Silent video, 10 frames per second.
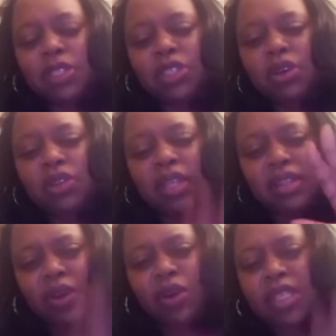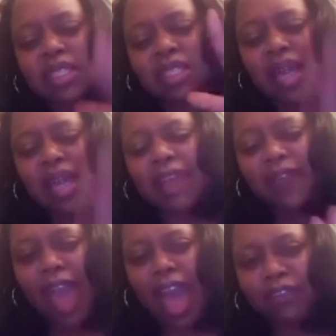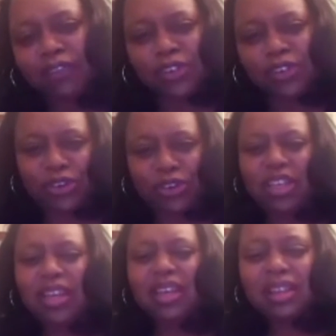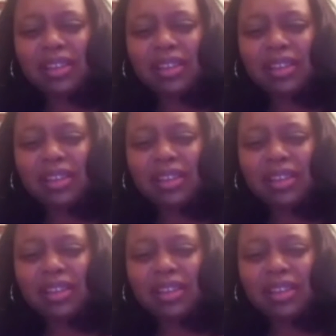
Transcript: people to know that there is life after